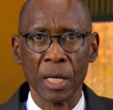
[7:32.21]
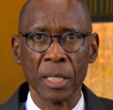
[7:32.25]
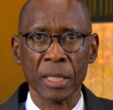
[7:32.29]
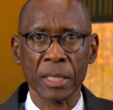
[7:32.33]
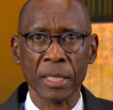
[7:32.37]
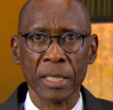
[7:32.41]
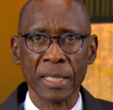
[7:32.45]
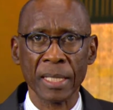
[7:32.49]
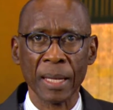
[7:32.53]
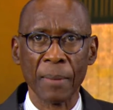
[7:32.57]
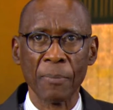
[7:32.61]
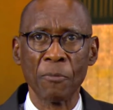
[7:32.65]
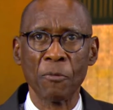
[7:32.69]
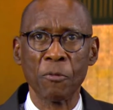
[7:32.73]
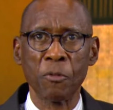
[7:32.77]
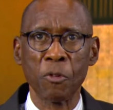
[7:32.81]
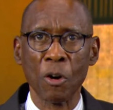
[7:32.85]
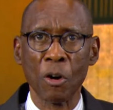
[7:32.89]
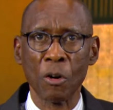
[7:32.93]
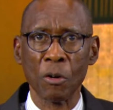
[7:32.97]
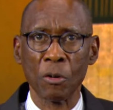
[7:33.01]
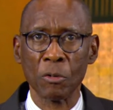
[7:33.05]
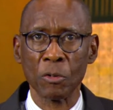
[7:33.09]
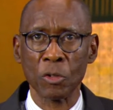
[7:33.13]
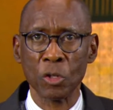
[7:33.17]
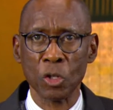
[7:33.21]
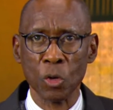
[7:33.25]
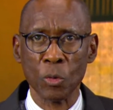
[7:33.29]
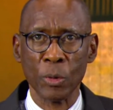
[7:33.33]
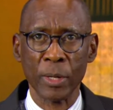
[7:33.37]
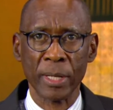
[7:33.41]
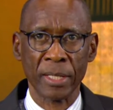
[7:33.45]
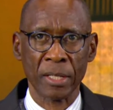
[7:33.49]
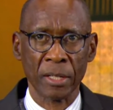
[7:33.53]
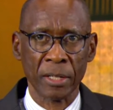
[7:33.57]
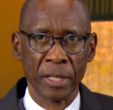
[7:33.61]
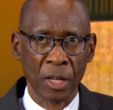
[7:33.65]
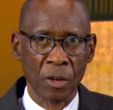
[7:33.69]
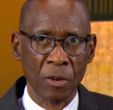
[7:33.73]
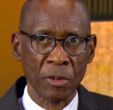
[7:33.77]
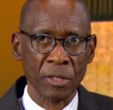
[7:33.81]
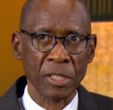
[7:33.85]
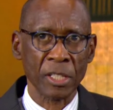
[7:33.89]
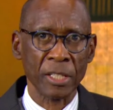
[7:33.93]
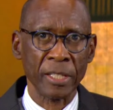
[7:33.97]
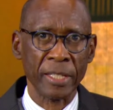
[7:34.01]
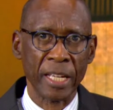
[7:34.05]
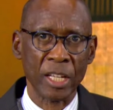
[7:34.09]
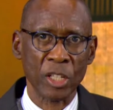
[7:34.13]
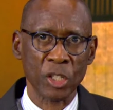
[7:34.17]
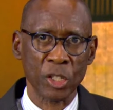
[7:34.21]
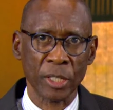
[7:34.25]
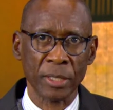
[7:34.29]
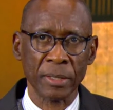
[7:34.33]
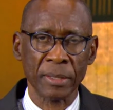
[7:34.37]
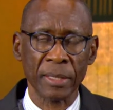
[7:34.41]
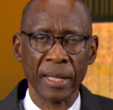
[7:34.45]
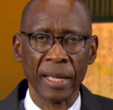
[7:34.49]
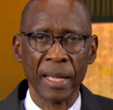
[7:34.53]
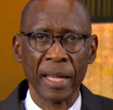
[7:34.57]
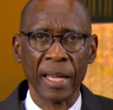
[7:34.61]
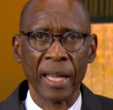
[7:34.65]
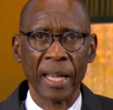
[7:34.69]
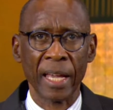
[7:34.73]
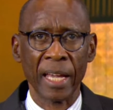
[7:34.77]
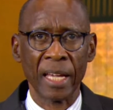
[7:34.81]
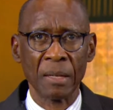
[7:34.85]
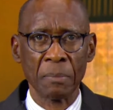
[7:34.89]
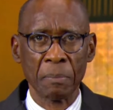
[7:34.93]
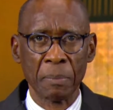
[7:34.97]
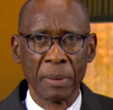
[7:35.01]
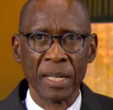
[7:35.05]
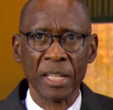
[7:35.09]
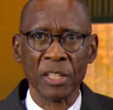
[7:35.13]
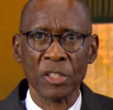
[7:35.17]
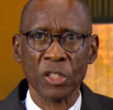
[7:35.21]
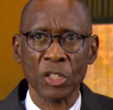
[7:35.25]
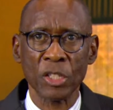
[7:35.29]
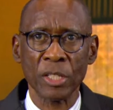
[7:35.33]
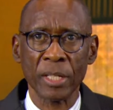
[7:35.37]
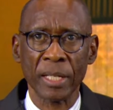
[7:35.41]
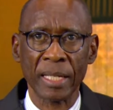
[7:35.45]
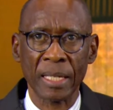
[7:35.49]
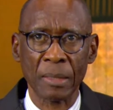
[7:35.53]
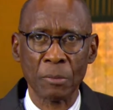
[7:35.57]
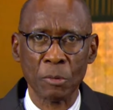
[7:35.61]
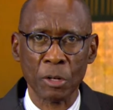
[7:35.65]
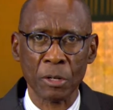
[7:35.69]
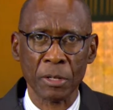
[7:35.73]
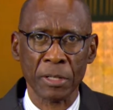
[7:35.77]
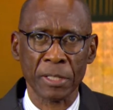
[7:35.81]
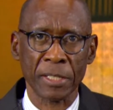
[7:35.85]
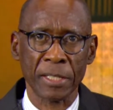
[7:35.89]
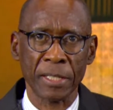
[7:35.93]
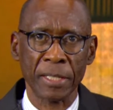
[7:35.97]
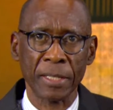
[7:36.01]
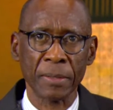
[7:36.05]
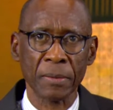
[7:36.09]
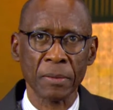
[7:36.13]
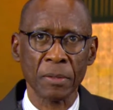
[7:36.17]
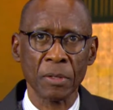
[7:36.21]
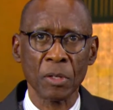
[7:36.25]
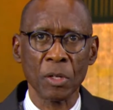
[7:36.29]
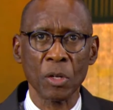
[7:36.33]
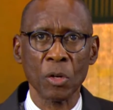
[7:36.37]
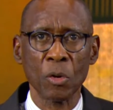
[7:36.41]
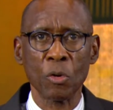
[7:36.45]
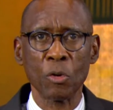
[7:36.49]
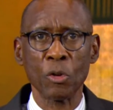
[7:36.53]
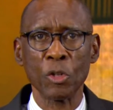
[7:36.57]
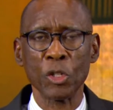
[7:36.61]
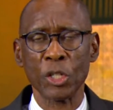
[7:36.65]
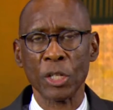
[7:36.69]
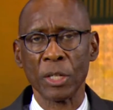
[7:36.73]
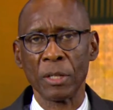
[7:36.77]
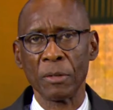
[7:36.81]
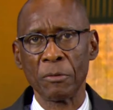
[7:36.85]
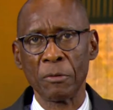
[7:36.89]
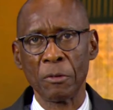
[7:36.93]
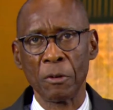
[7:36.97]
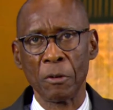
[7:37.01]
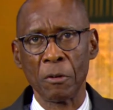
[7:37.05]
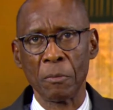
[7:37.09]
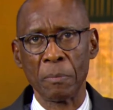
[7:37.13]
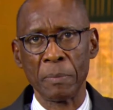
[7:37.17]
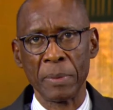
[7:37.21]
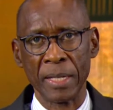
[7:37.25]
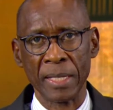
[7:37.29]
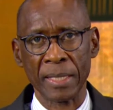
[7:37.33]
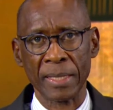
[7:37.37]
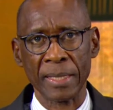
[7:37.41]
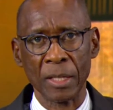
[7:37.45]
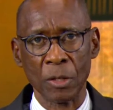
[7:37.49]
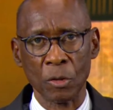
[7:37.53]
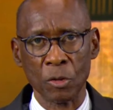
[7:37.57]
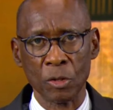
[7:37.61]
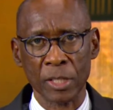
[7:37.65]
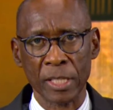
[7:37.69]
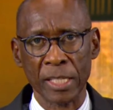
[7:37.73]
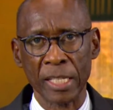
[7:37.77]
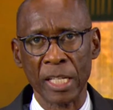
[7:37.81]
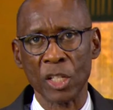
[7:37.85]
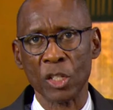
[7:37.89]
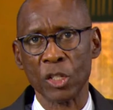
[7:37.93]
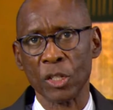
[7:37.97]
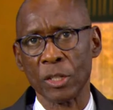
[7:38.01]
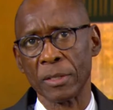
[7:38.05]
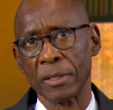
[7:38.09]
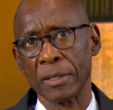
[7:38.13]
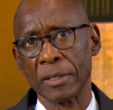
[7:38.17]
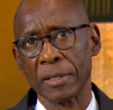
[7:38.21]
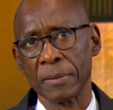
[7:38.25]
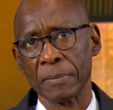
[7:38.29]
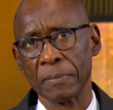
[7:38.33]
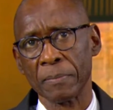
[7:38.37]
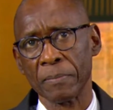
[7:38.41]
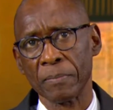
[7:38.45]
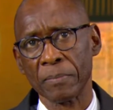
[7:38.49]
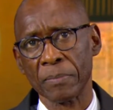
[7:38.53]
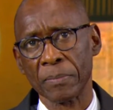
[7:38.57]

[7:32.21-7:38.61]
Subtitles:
a step toward reconciliation and Palestinian democracy, crucial for peace negotiations.